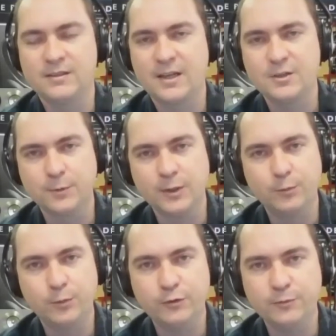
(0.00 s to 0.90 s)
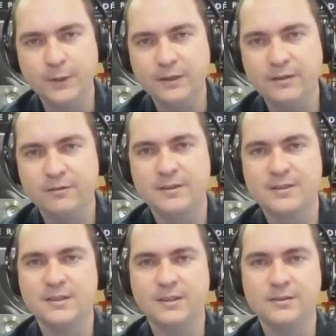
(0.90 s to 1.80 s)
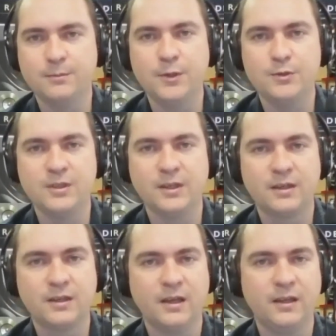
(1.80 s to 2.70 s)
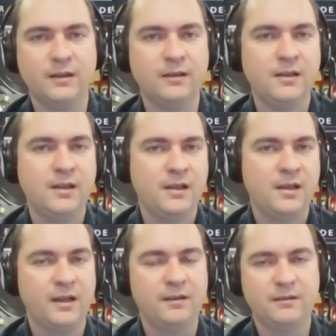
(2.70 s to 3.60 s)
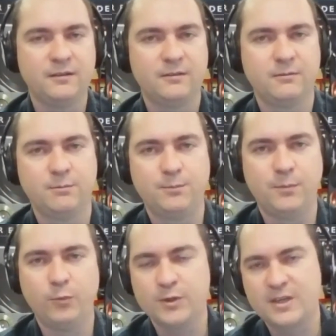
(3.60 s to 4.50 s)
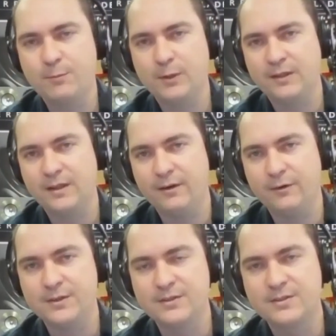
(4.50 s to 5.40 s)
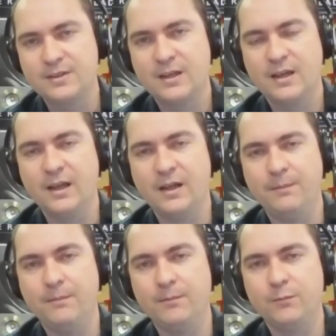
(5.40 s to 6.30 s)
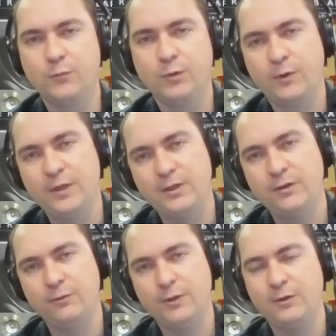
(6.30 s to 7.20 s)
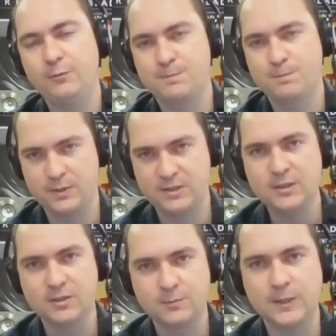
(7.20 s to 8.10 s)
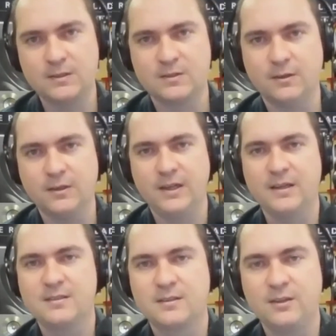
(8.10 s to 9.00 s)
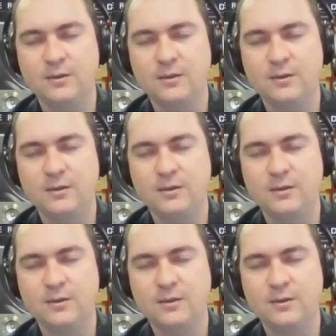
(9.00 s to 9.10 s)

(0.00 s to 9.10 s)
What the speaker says: tangible improvement if listening to music. And what's happening there is when you position speakers on a desk,